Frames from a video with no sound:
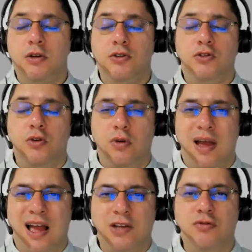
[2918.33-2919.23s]
So
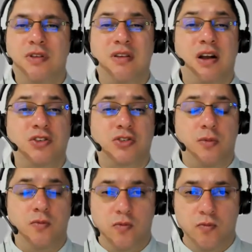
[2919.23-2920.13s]
actually, there are
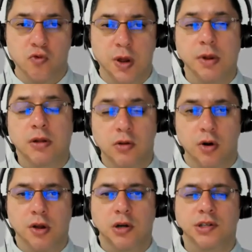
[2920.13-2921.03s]
some women
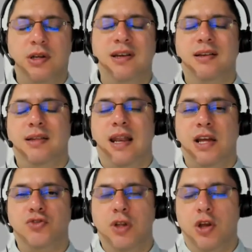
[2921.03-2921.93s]
lawyers that
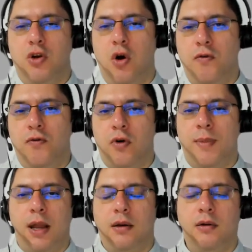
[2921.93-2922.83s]
actually go for
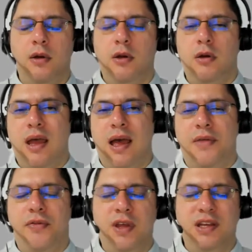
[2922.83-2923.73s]
men
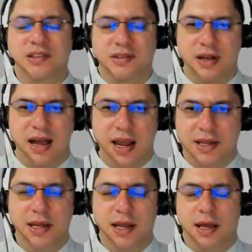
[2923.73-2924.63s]
and this
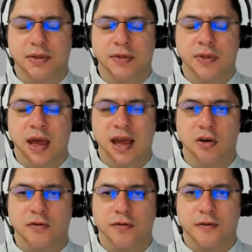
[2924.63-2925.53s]
idea that
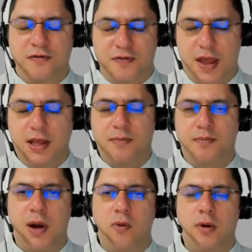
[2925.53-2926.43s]
of fake
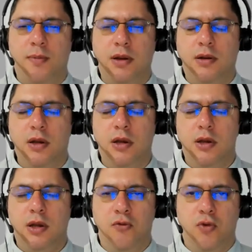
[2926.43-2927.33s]
empowerment
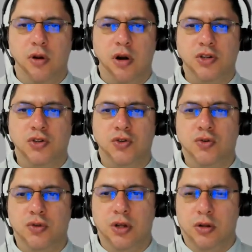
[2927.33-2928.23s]
in regards
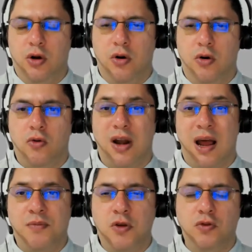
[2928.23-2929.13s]
to the law or
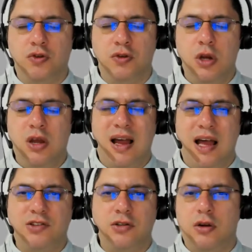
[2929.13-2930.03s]
abuse
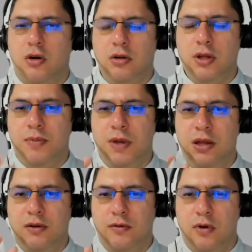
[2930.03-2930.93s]
has not only
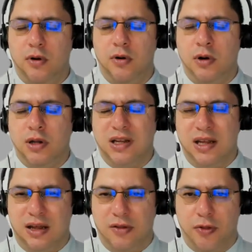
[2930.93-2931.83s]
be uh,
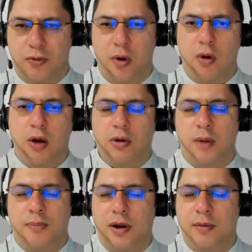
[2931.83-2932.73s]
uh thrown
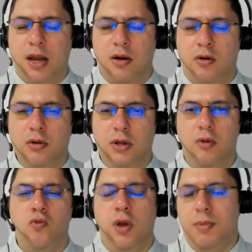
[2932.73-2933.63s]
upon men only
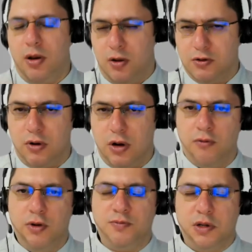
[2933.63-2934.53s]
women also are
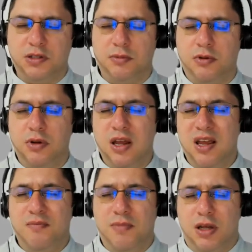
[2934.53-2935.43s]
responsible
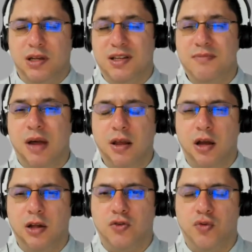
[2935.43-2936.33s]
because in my
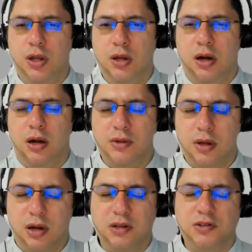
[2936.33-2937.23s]
country uh, the
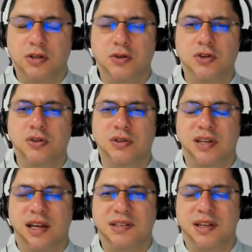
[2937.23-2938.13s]
constitution
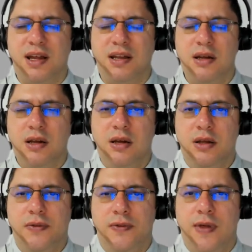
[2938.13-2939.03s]
says that
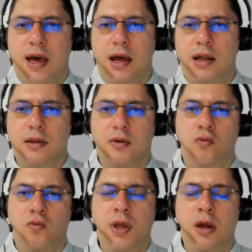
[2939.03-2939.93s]
that
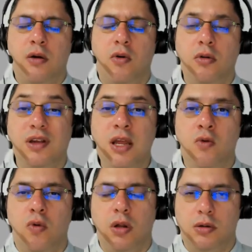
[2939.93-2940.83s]
we are all
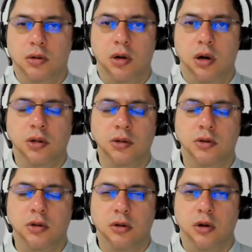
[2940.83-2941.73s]
equal under
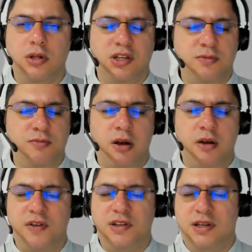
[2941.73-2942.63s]
the law doesn't matter
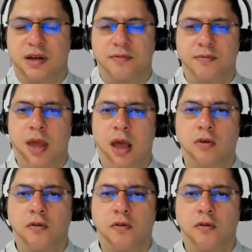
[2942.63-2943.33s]
if it's a male or